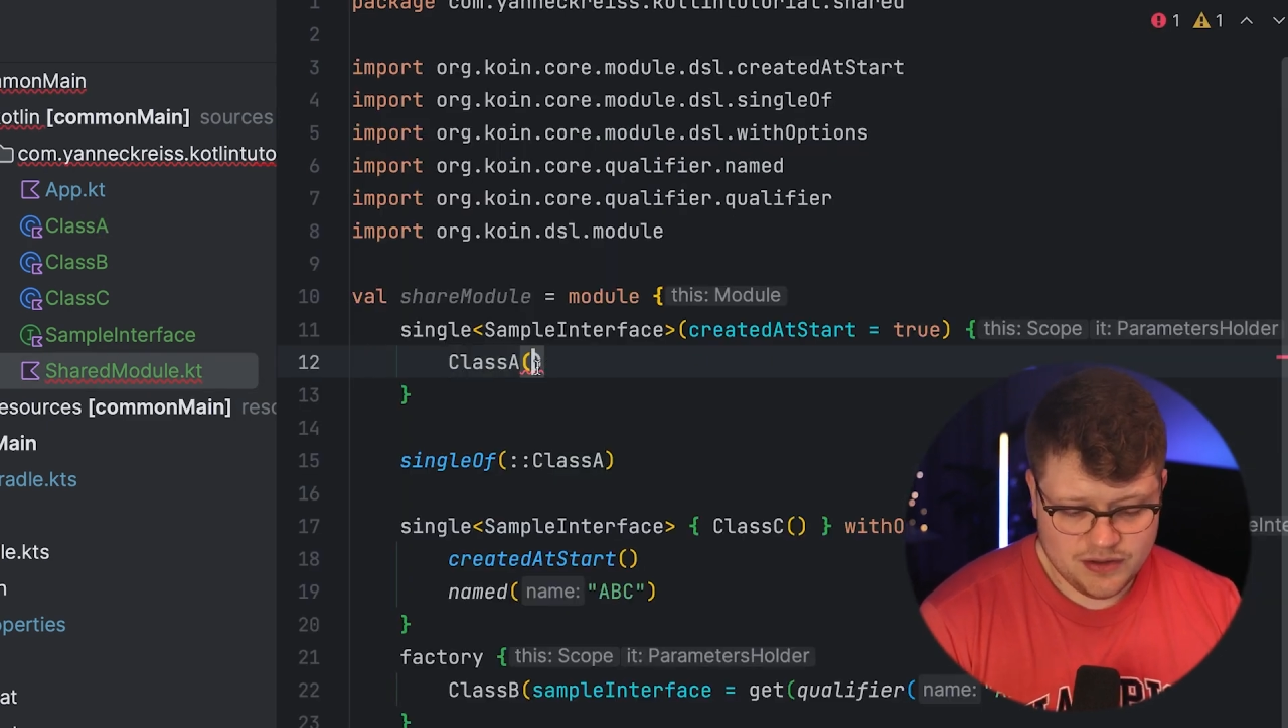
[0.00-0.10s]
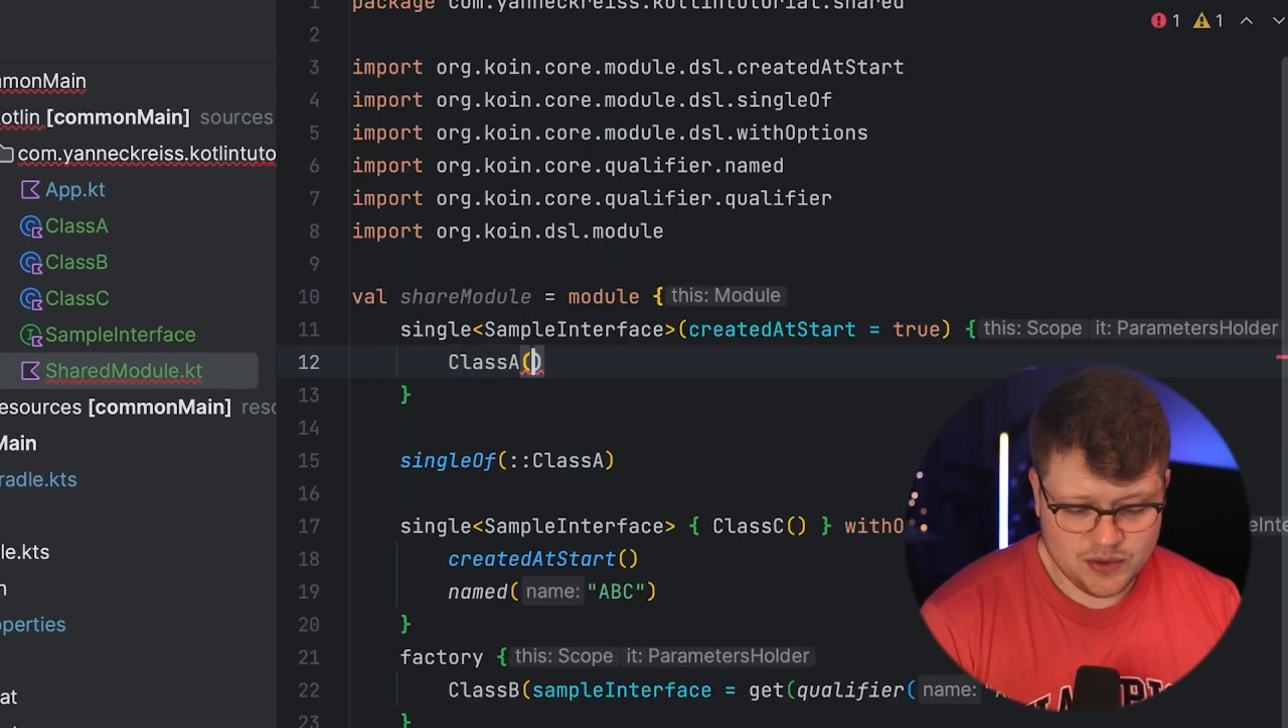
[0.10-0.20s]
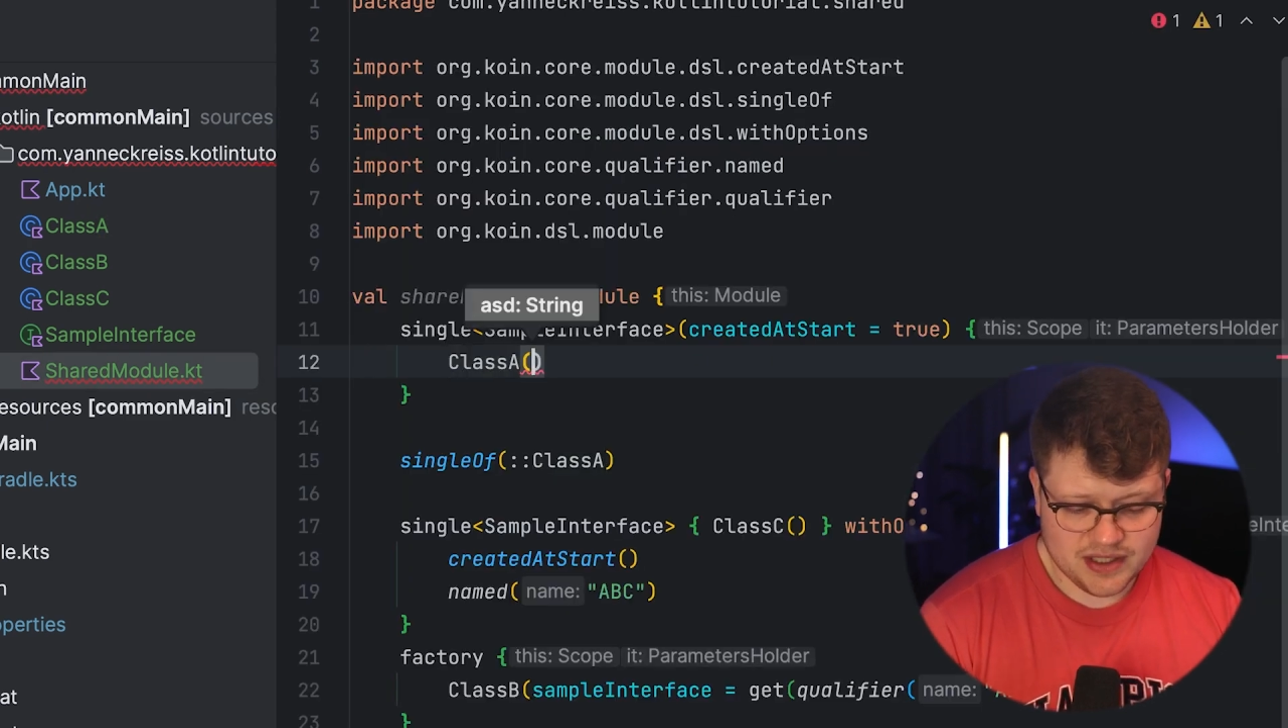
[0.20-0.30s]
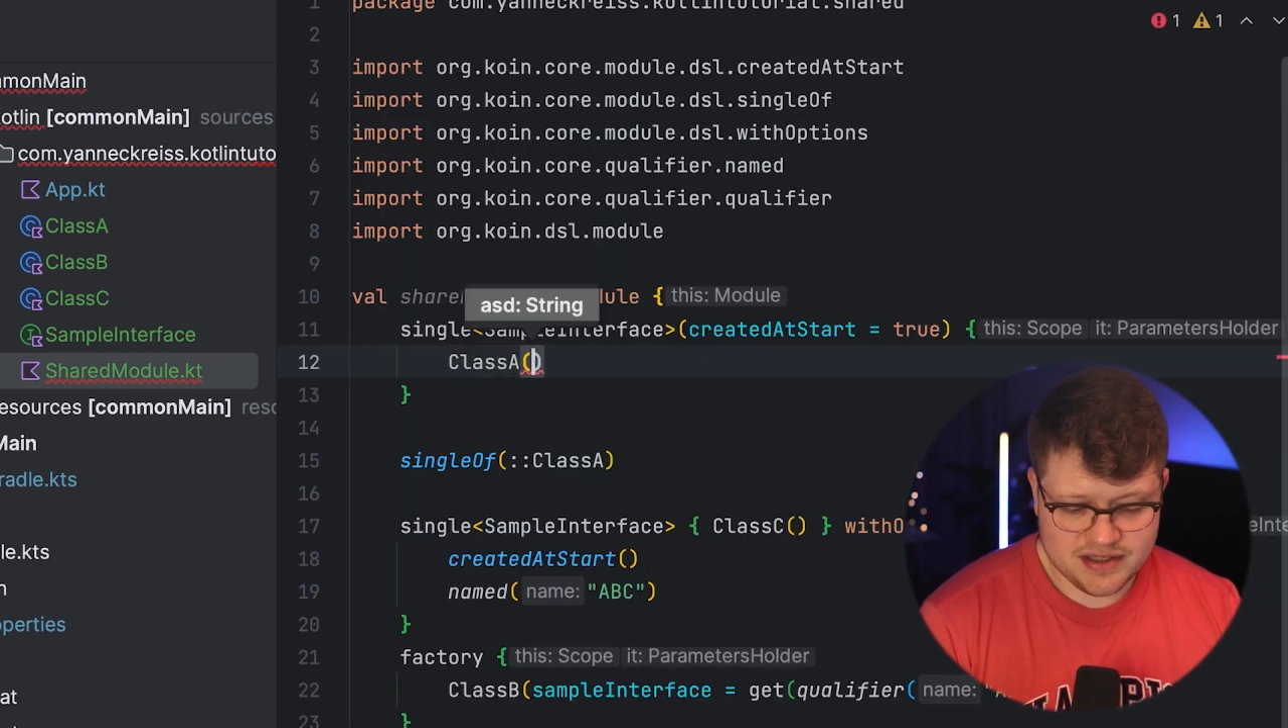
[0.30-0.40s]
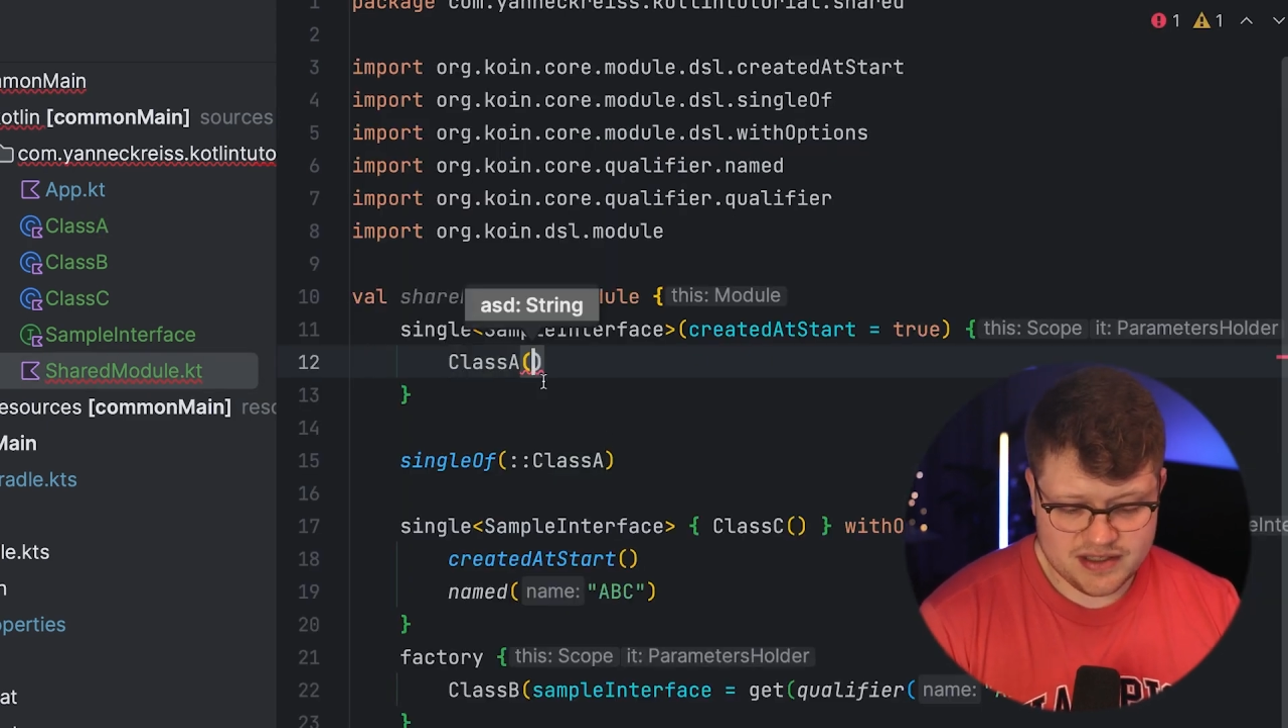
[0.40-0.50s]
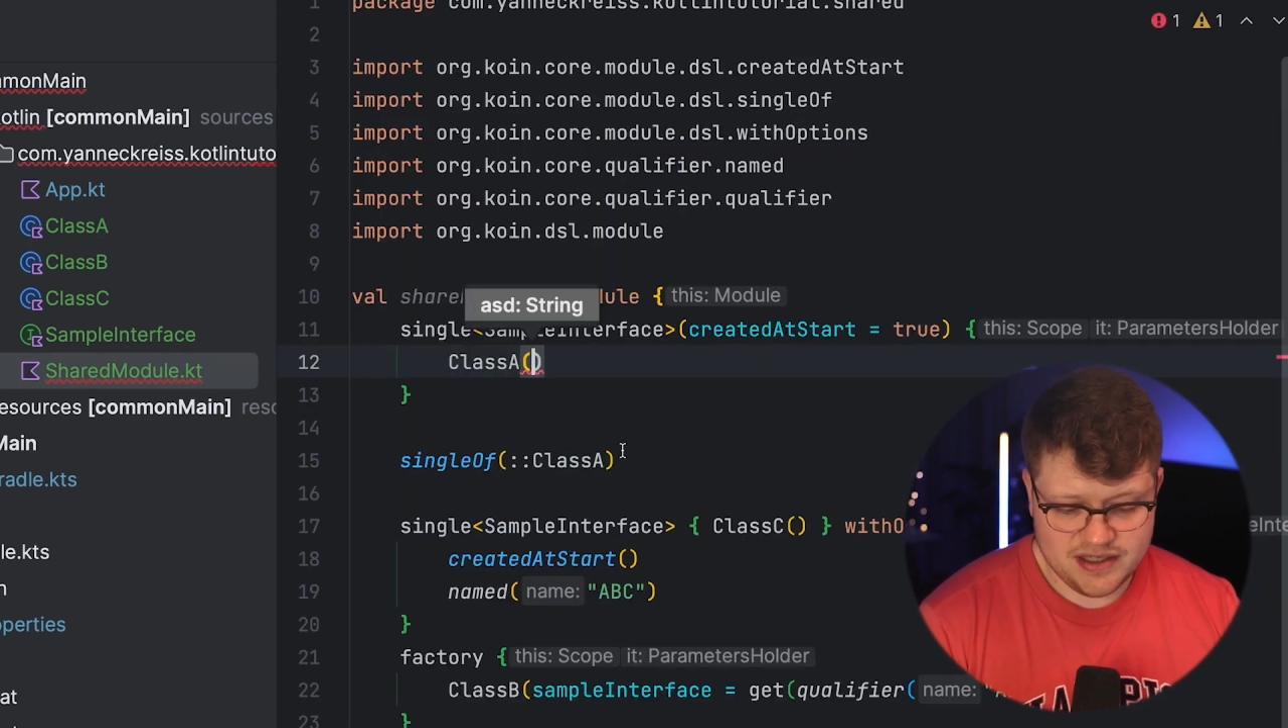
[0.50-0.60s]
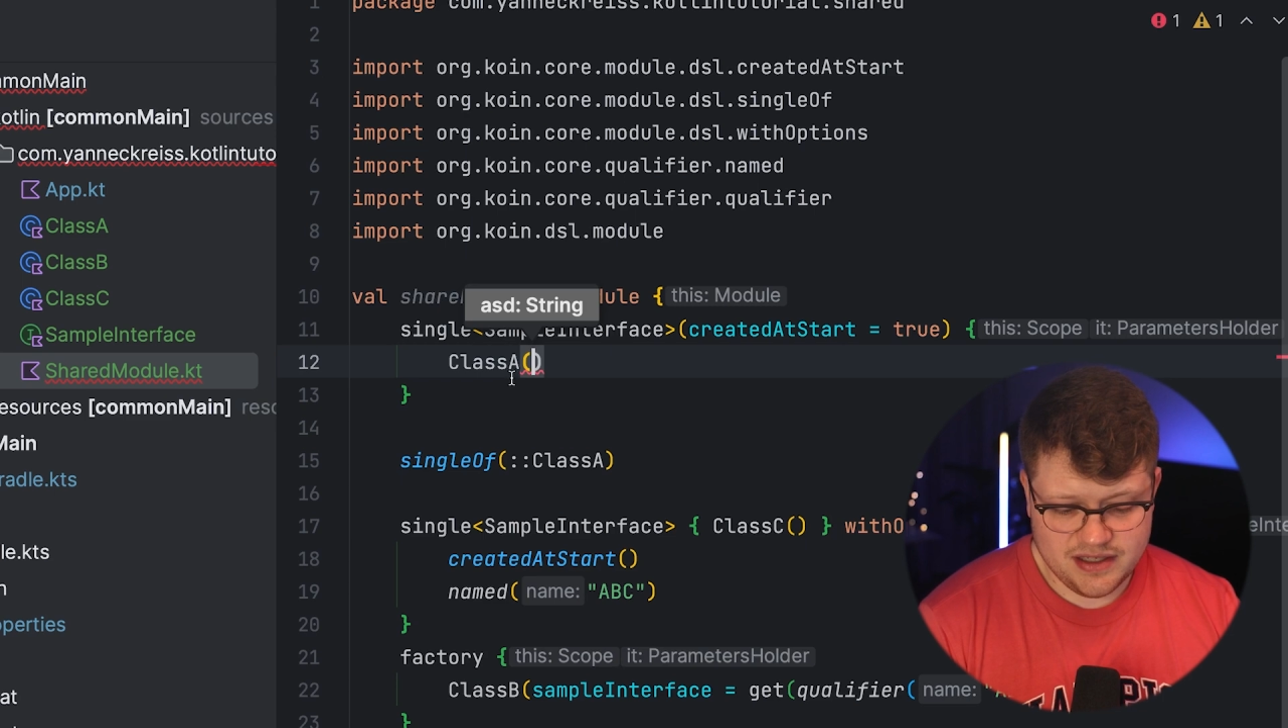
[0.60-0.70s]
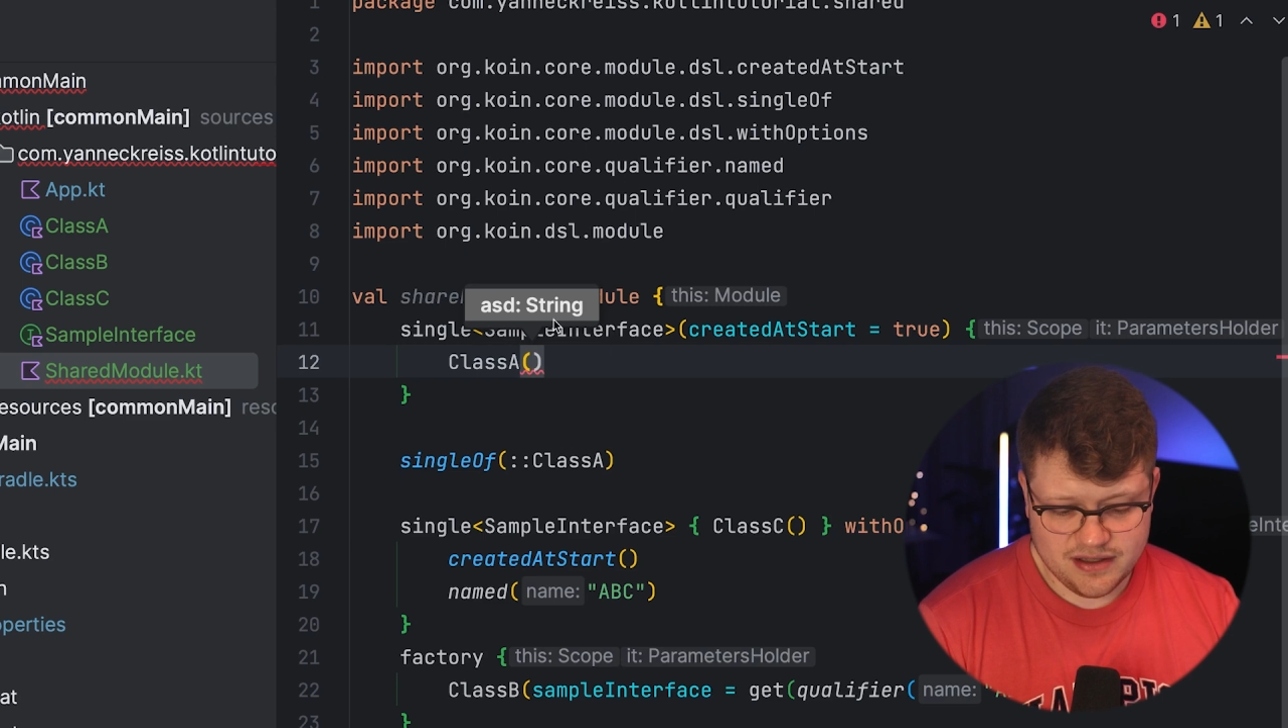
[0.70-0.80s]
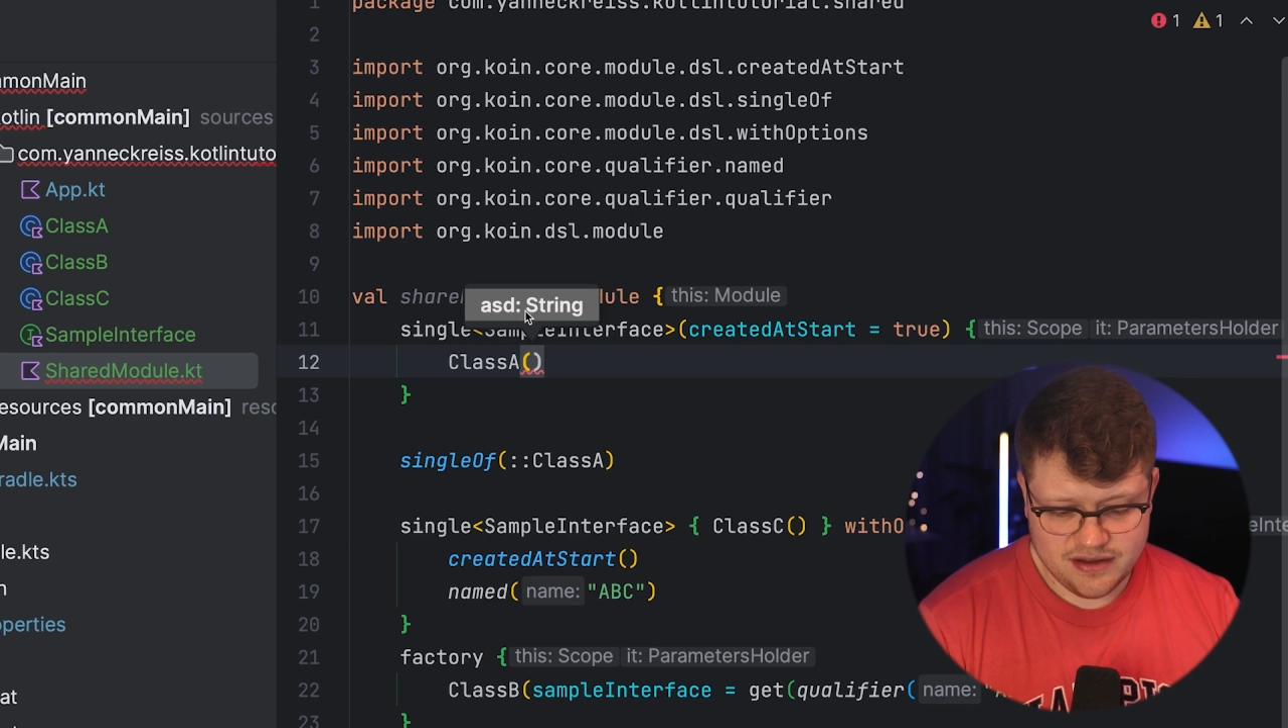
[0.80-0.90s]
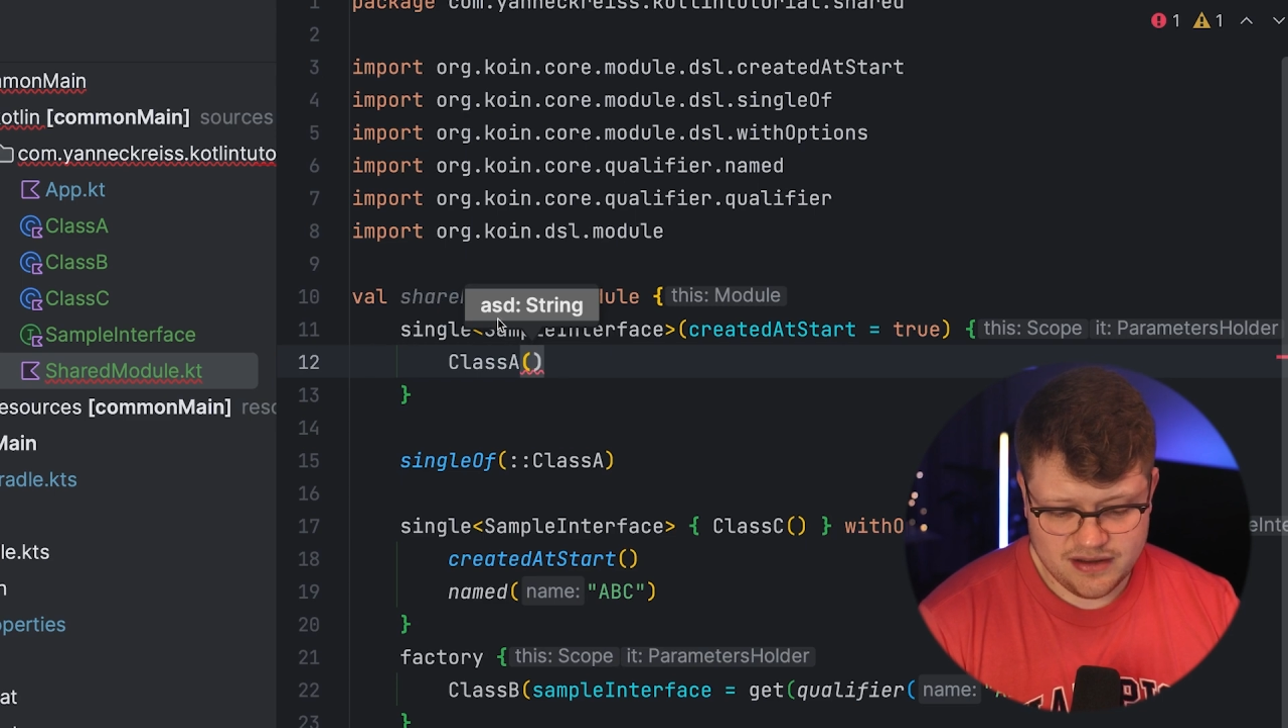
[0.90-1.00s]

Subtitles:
you can see